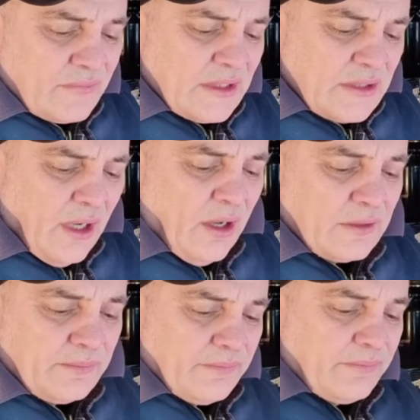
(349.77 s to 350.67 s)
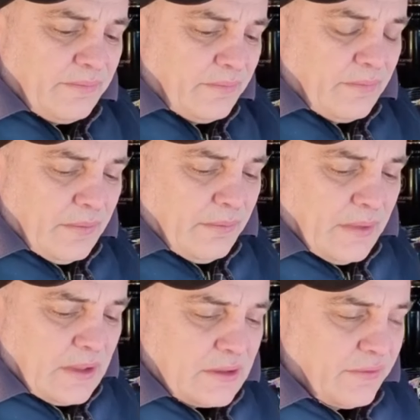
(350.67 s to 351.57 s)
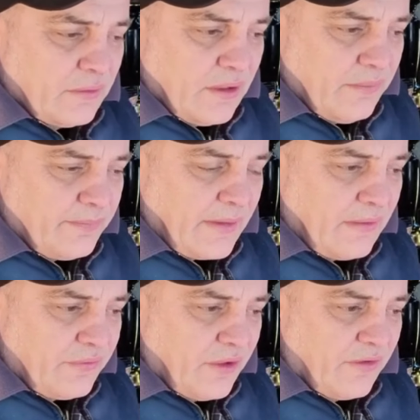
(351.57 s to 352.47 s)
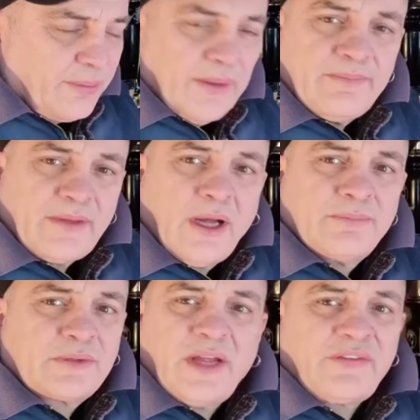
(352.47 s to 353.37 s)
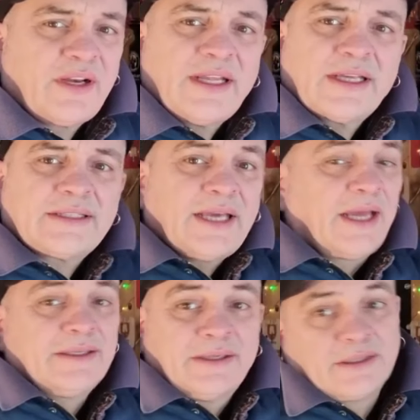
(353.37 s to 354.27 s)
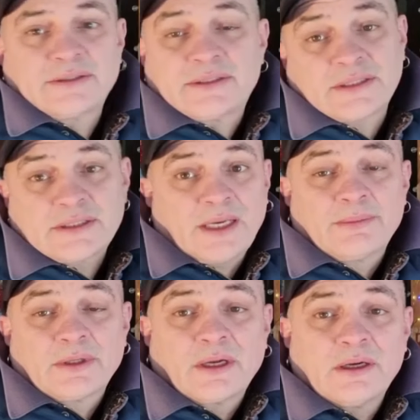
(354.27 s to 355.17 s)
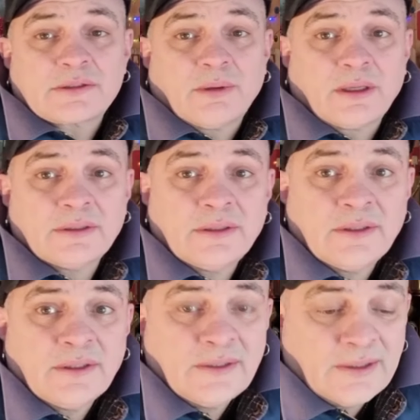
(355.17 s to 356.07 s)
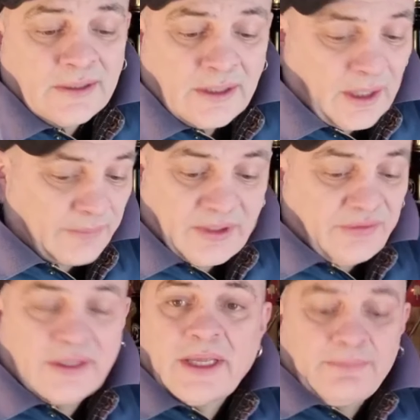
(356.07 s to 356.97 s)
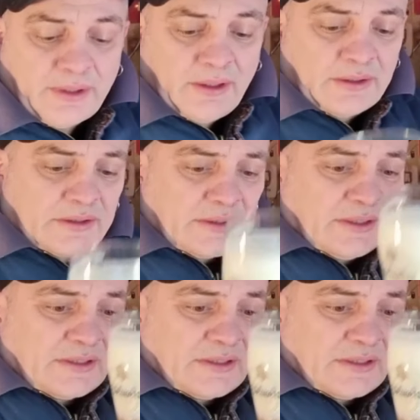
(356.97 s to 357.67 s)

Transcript: It's hard because of all the froth, but I'm definitely, again, and I said the same on the last one, I'm definitely getting bananas.